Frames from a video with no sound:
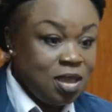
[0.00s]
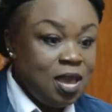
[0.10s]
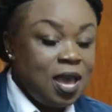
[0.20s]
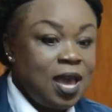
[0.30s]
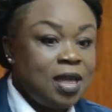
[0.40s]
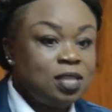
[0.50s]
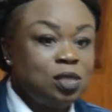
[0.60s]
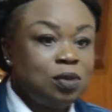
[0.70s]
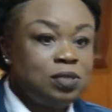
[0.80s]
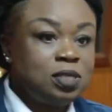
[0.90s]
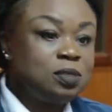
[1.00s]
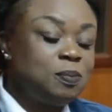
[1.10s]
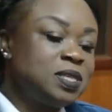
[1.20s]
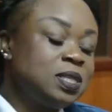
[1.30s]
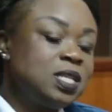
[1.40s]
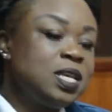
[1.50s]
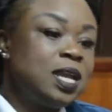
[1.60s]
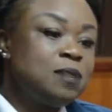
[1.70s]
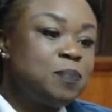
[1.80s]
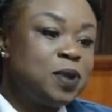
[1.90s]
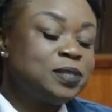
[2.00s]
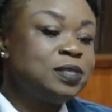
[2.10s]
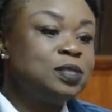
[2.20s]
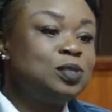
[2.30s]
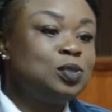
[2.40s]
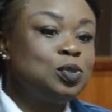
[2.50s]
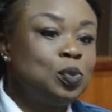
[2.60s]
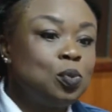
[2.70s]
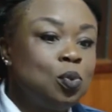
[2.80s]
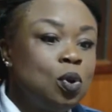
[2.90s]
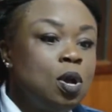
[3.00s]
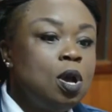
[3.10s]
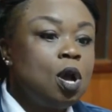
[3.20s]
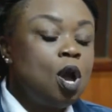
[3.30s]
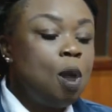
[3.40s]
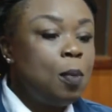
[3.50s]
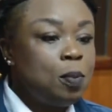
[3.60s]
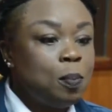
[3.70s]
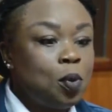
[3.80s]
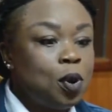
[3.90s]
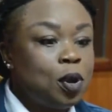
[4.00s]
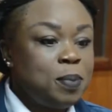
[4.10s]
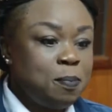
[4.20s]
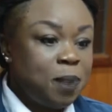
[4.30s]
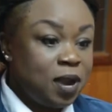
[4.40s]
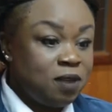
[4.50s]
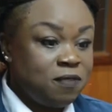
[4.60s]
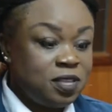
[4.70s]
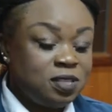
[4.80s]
Mm-hmm. And so it's just basically getting persons to come on board, be part of it.